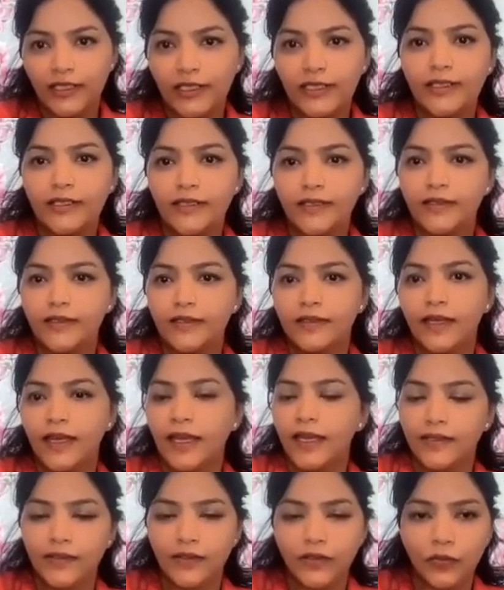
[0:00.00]
is
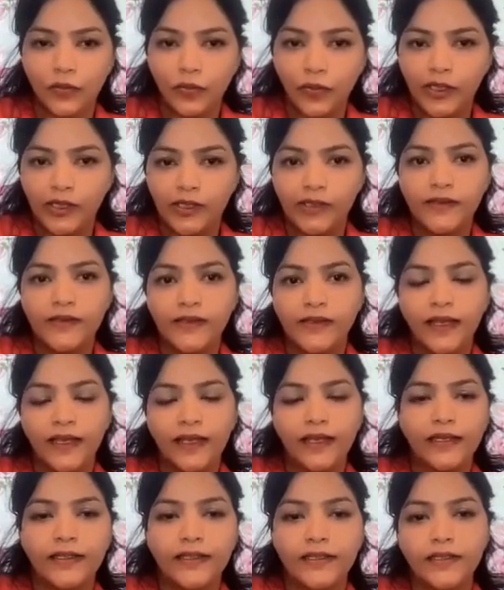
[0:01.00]
X rupees
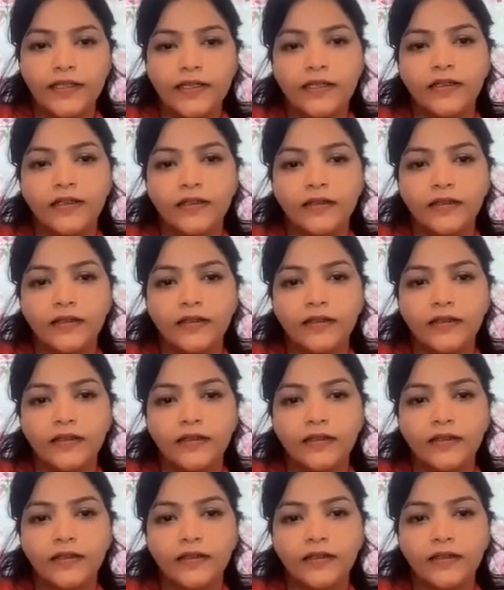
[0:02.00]
and